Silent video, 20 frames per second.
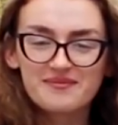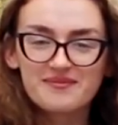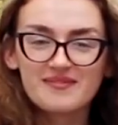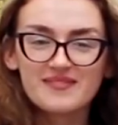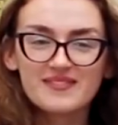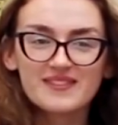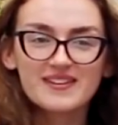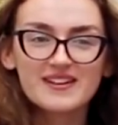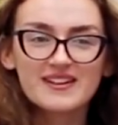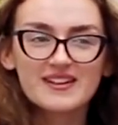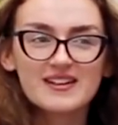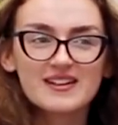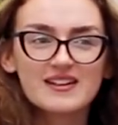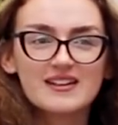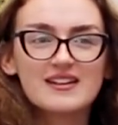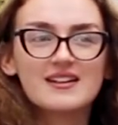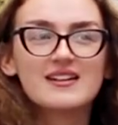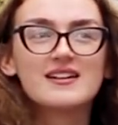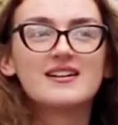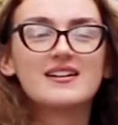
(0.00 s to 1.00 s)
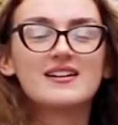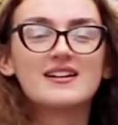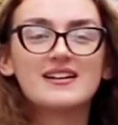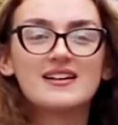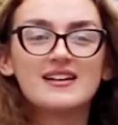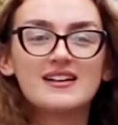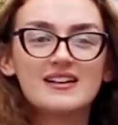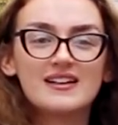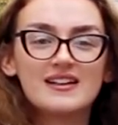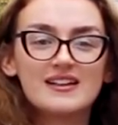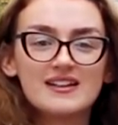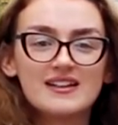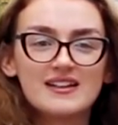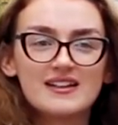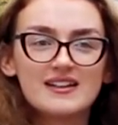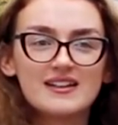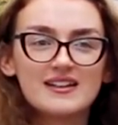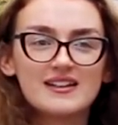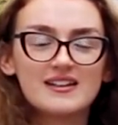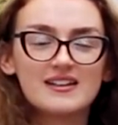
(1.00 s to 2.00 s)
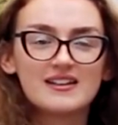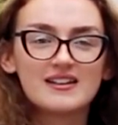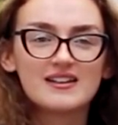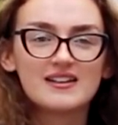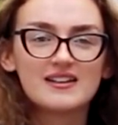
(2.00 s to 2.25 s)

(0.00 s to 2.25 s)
This person isn't speaking.